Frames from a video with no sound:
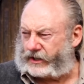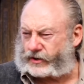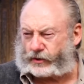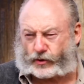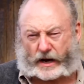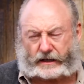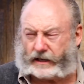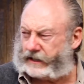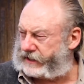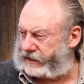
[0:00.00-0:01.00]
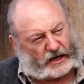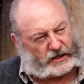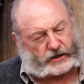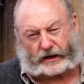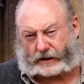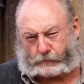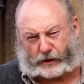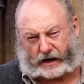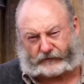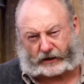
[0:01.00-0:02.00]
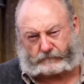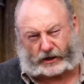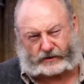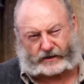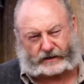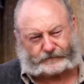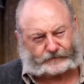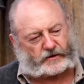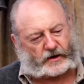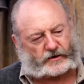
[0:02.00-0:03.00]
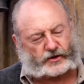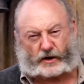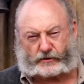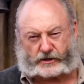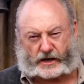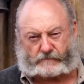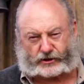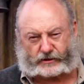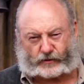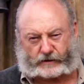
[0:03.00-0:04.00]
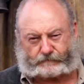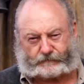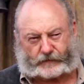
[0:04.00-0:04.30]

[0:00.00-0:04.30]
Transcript: So Dracula, he's like the perfect monster. There is no redemption with him.